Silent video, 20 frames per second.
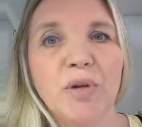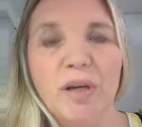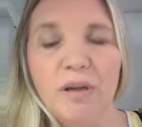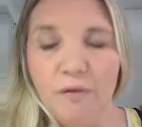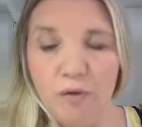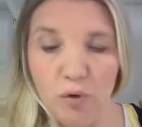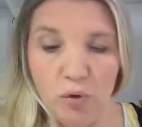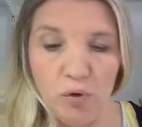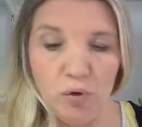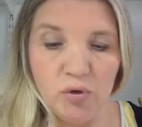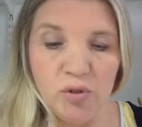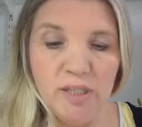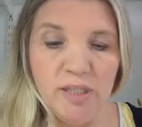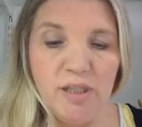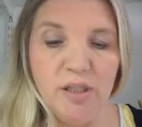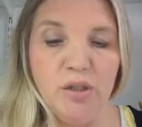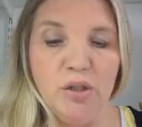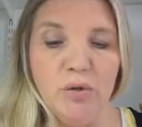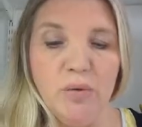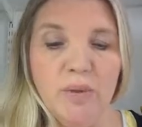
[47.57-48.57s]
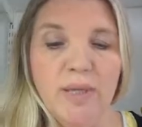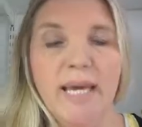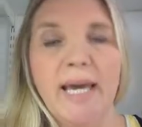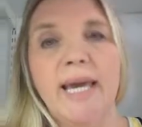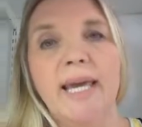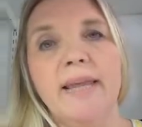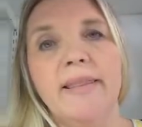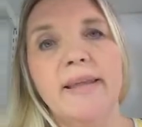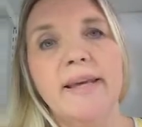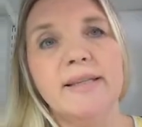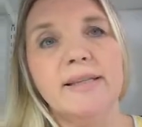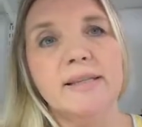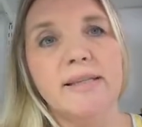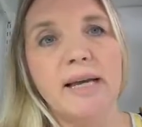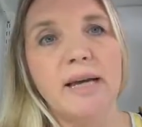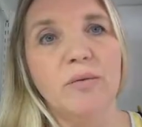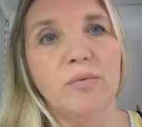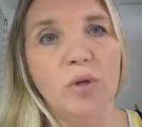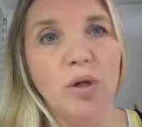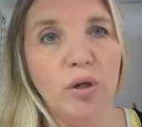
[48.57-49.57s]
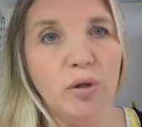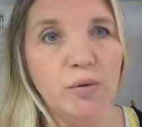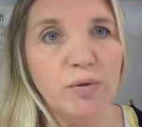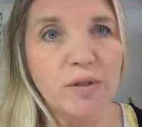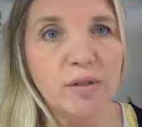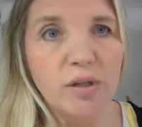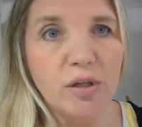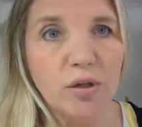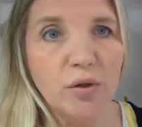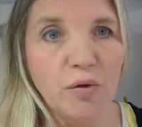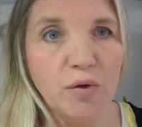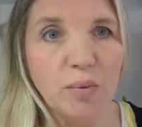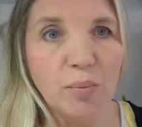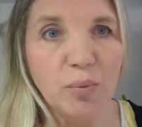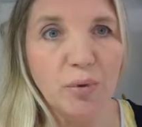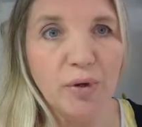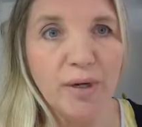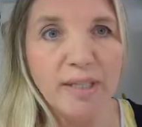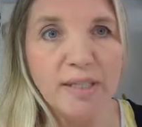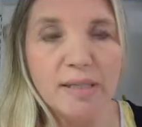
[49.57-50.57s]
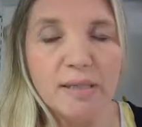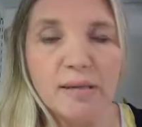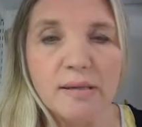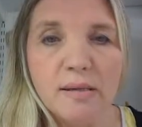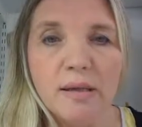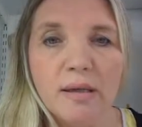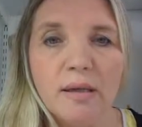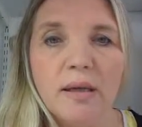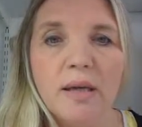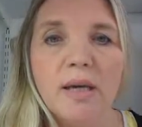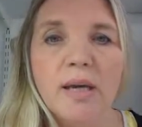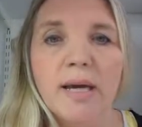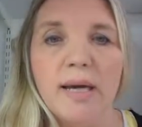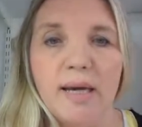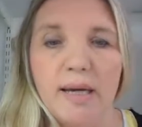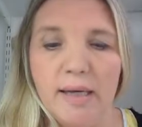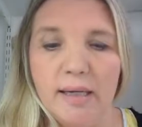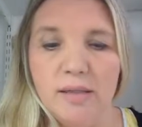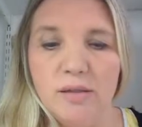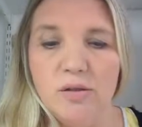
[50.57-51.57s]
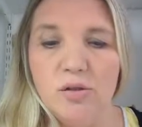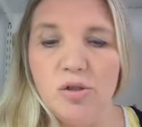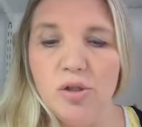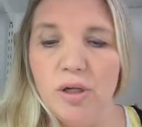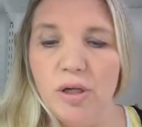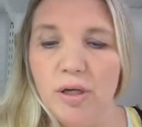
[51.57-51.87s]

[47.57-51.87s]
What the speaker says: If you're not in the UK, there's downloads that you can print, and